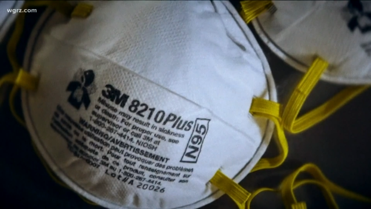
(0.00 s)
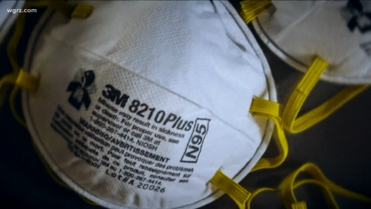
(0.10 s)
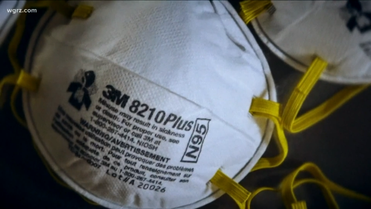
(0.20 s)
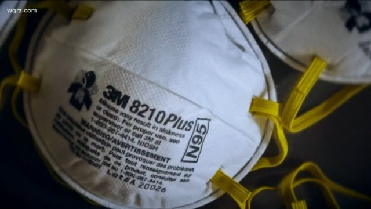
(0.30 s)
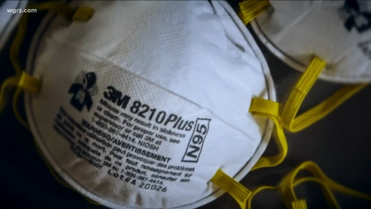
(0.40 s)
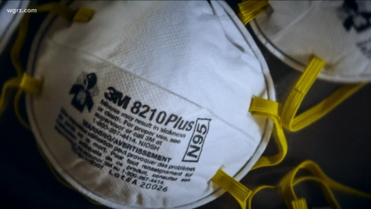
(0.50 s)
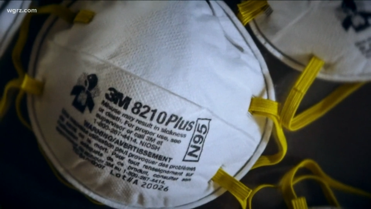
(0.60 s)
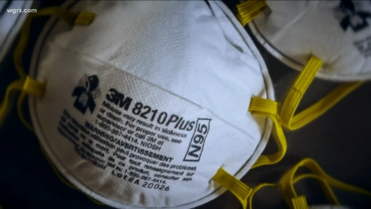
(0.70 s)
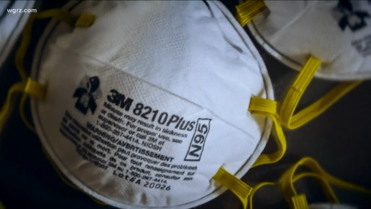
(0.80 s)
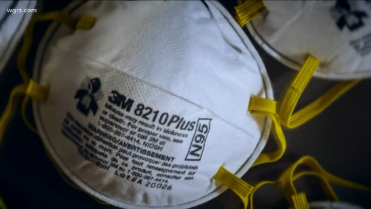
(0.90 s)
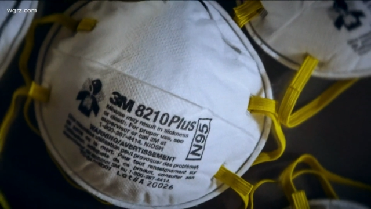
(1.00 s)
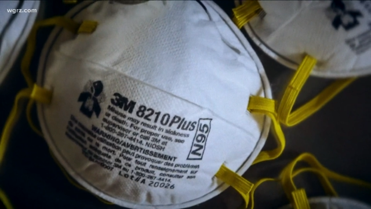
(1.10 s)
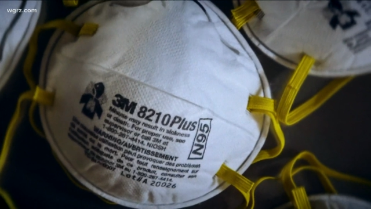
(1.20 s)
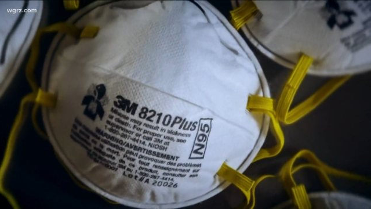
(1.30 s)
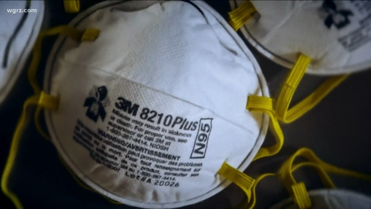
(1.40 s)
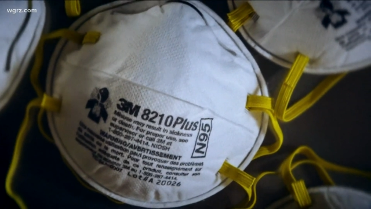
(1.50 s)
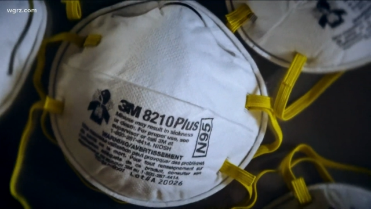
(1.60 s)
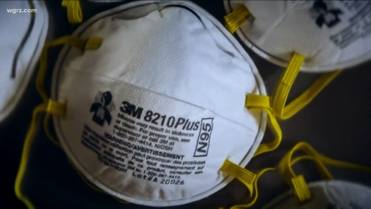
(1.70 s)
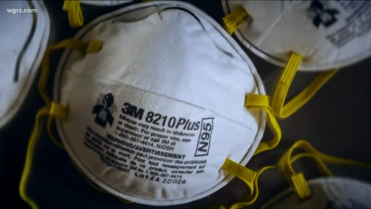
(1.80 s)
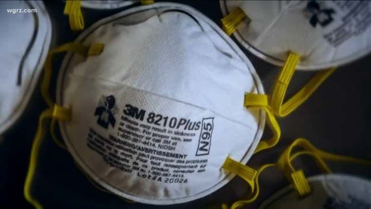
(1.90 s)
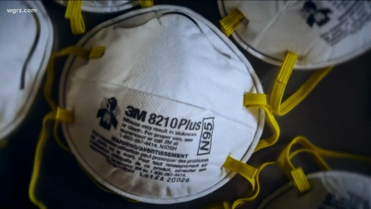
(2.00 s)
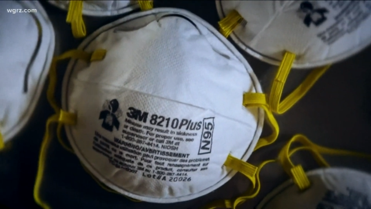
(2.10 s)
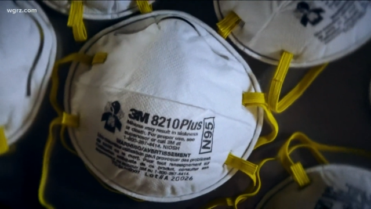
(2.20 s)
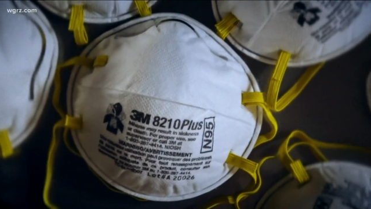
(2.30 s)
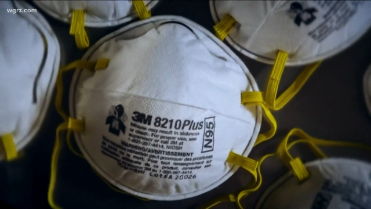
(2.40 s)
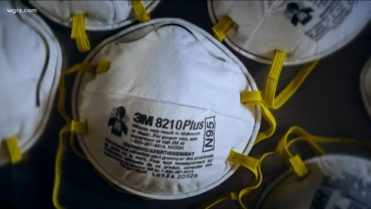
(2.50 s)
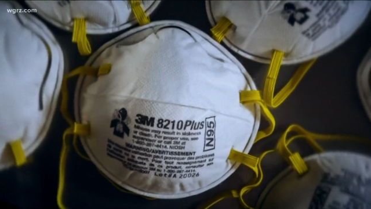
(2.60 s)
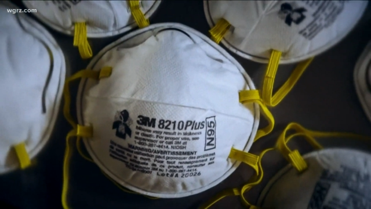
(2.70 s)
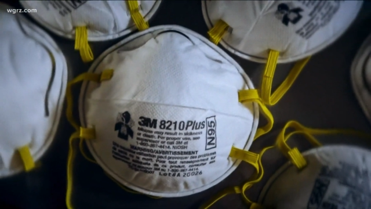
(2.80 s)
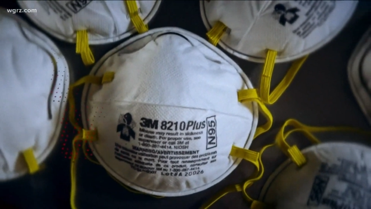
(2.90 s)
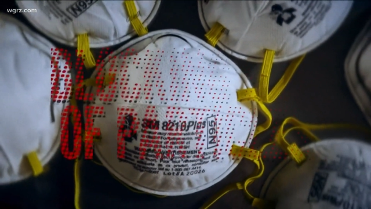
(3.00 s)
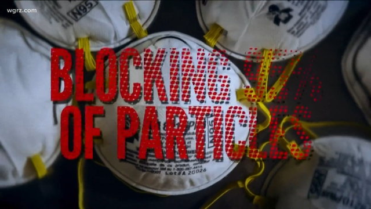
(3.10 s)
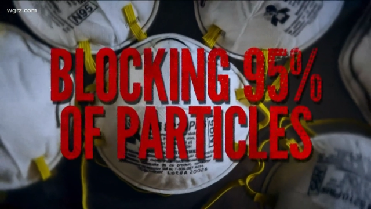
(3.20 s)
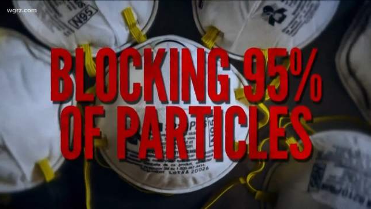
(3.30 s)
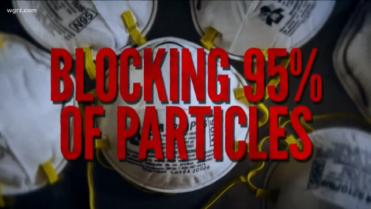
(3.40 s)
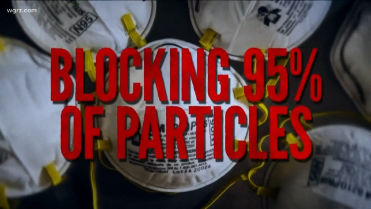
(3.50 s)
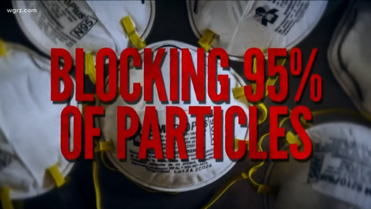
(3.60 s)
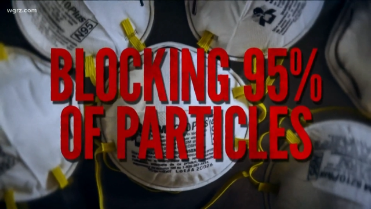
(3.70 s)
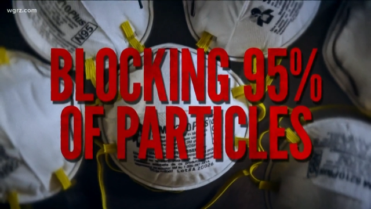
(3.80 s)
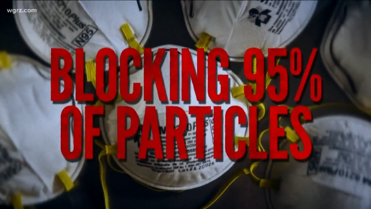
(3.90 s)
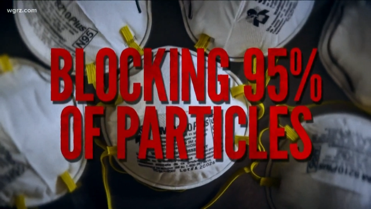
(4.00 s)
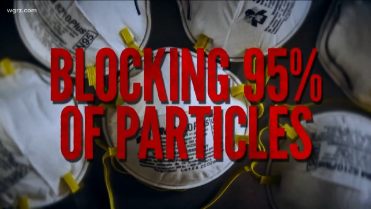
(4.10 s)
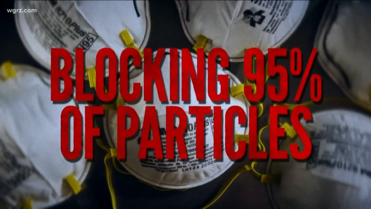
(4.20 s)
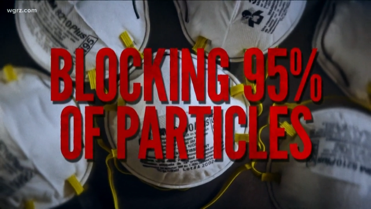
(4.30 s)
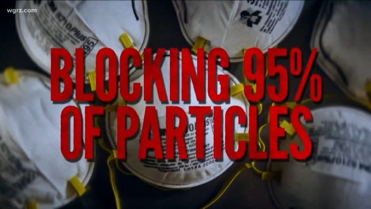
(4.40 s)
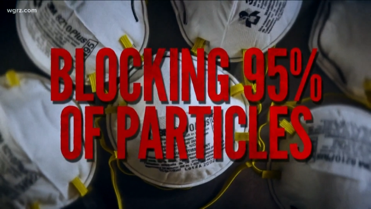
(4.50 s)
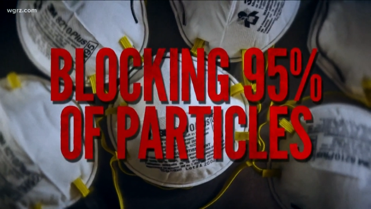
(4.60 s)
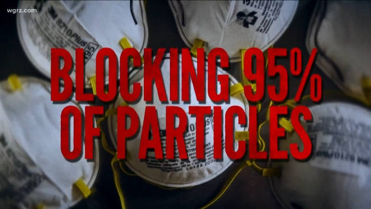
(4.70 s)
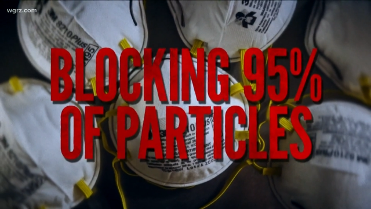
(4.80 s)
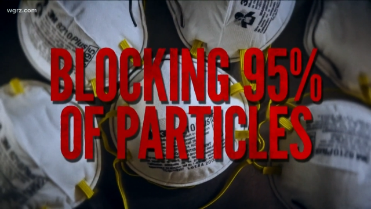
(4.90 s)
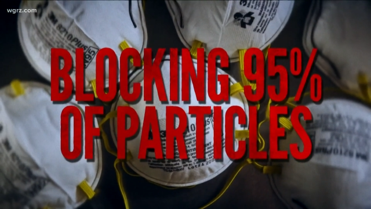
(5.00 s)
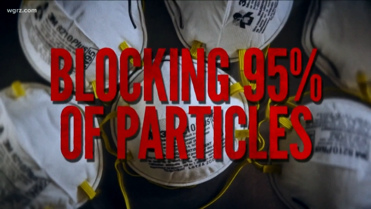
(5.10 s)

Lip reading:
[unreadable: no face in view]